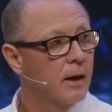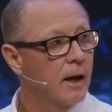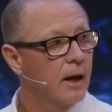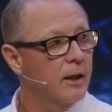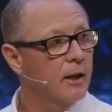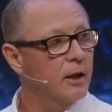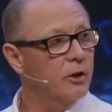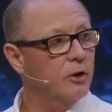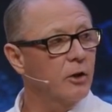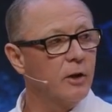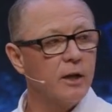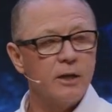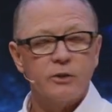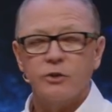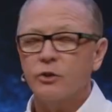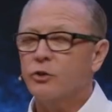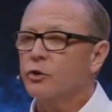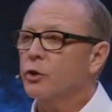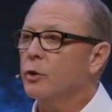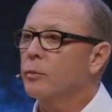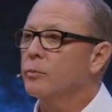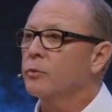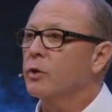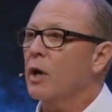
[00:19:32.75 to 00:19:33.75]
And then you listen
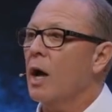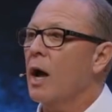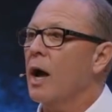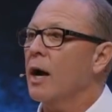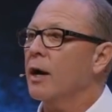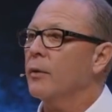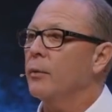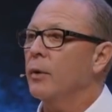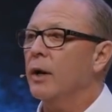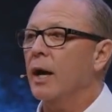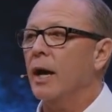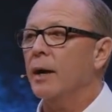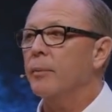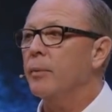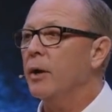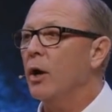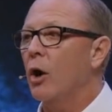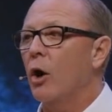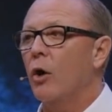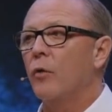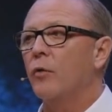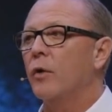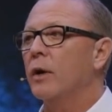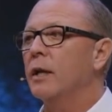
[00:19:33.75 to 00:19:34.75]
to them talk, and we got to
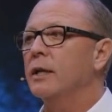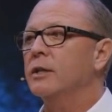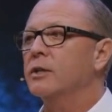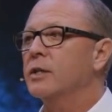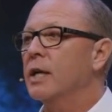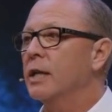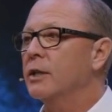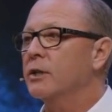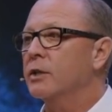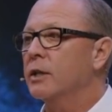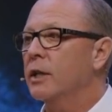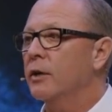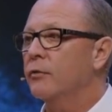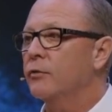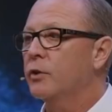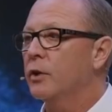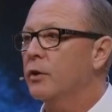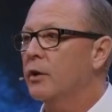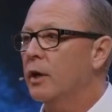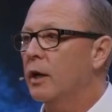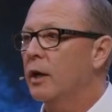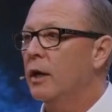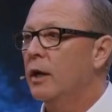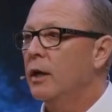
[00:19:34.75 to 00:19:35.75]
be overly sensitive
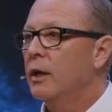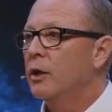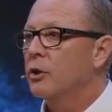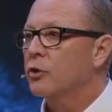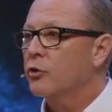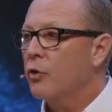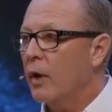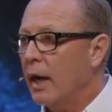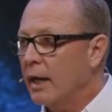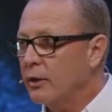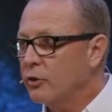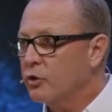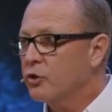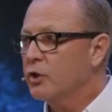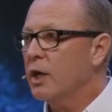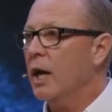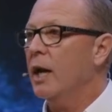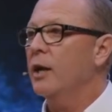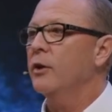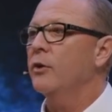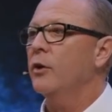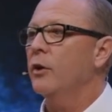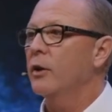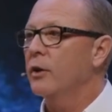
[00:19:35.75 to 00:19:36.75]
to the
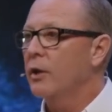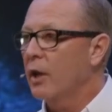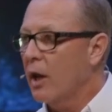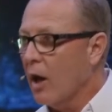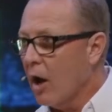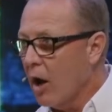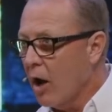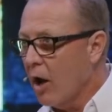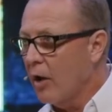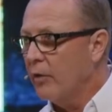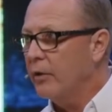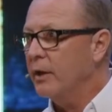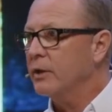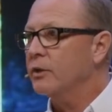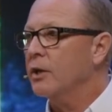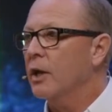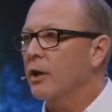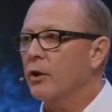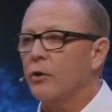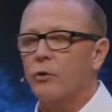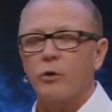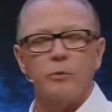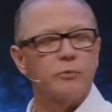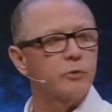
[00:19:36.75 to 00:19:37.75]
transgender and to all these
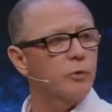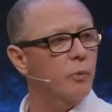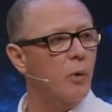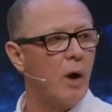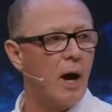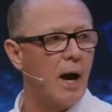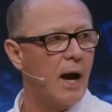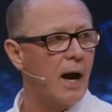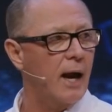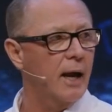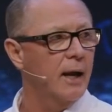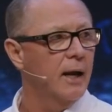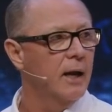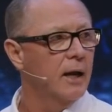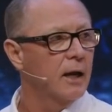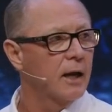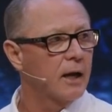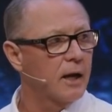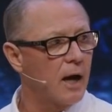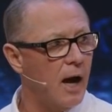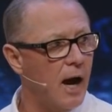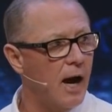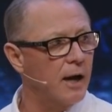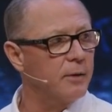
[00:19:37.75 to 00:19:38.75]
other groups. Why?
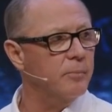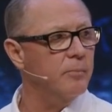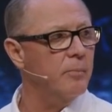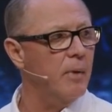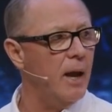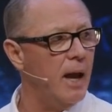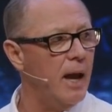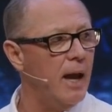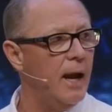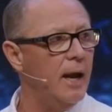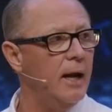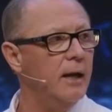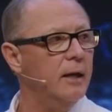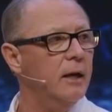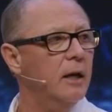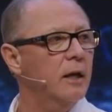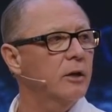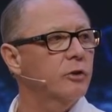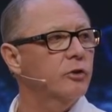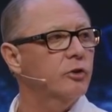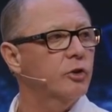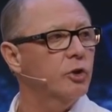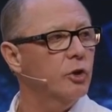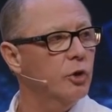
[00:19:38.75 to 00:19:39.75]
God made
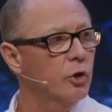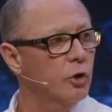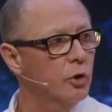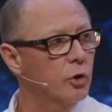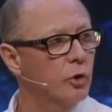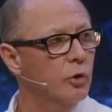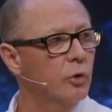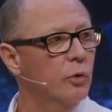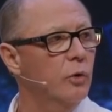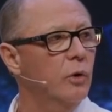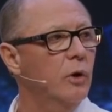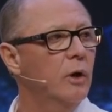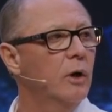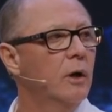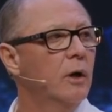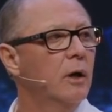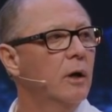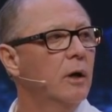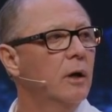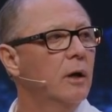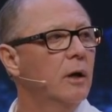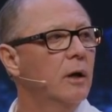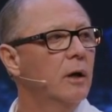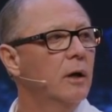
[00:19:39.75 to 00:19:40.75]
two
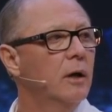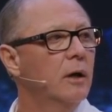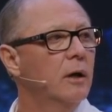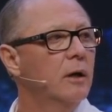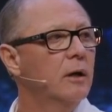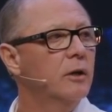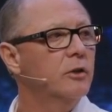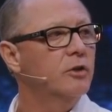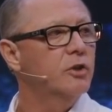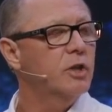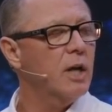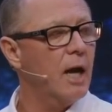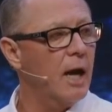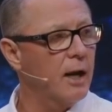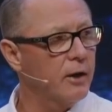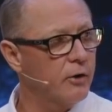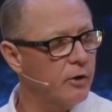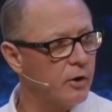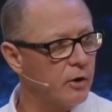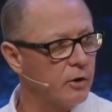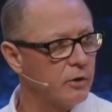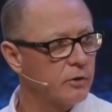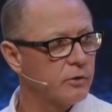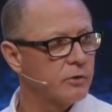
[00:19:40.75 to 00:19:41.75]

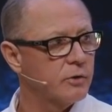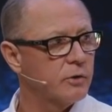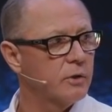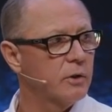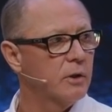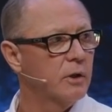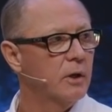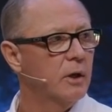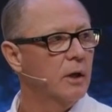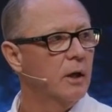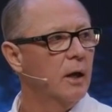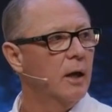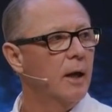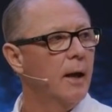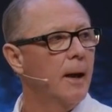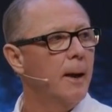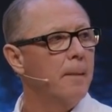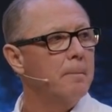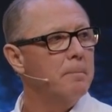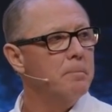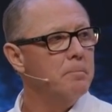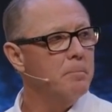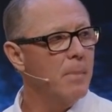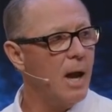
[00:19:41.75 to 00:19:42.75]
genders,
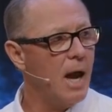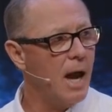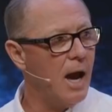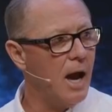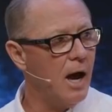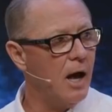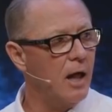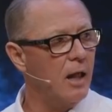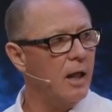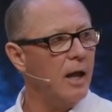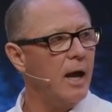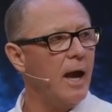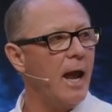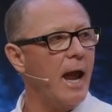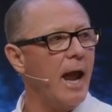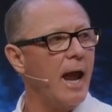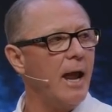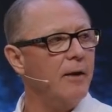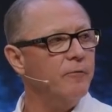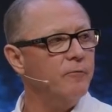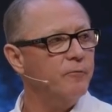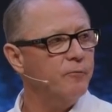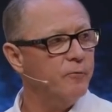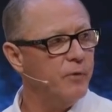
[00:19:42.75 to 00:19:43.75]
male
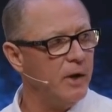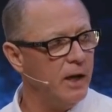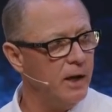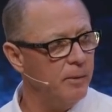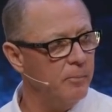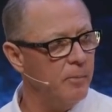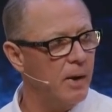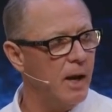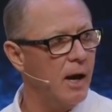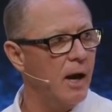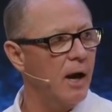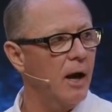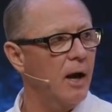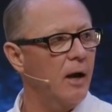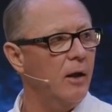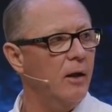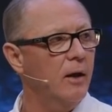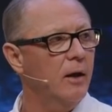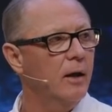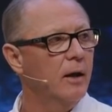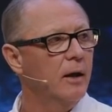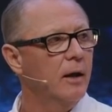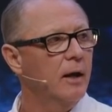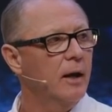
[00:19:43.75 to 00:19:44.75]
and
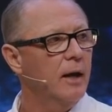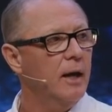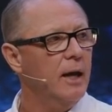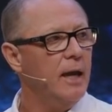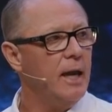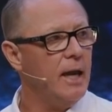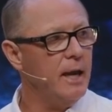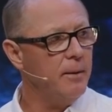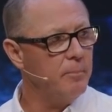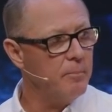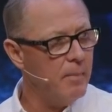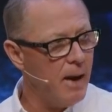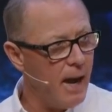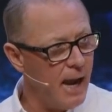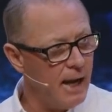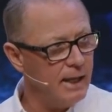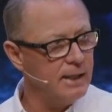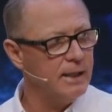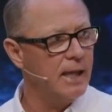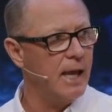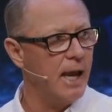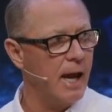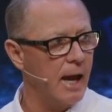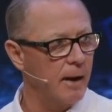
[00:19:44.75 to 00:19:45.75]
female. He
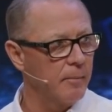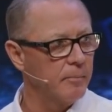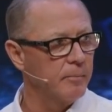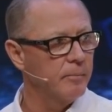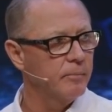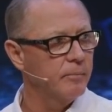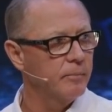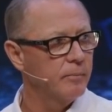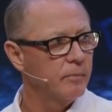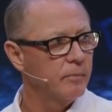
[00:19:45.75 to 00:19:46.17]
made them.